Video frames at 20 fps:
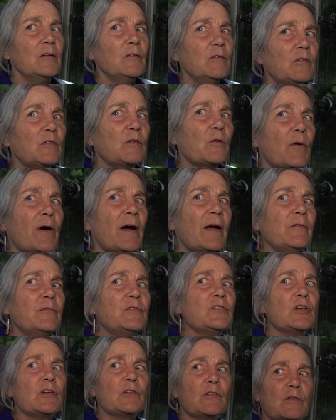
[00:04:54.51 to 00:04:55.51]
so I've
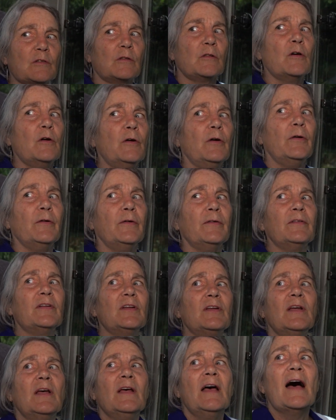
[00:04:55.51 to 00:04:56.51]
just learned
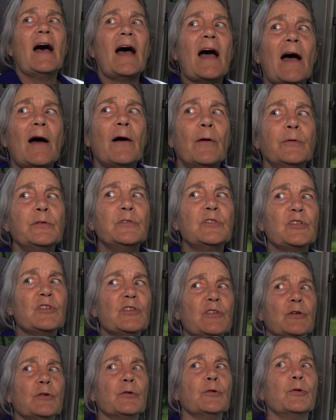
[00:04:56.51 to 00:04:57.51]
how
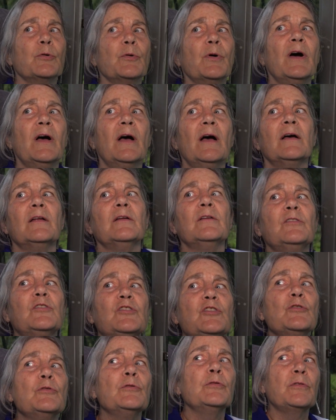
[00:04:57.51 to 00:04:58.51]
to
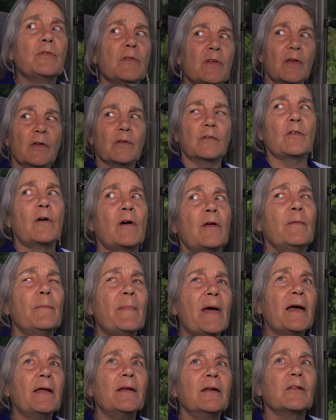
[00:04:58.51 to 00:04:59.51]
do things
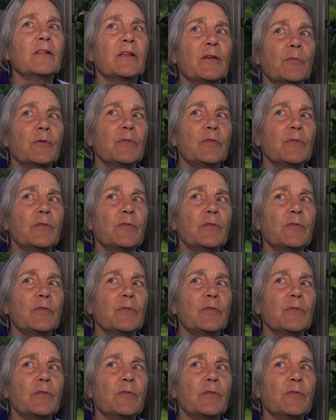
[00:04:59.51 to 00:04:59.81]
automatically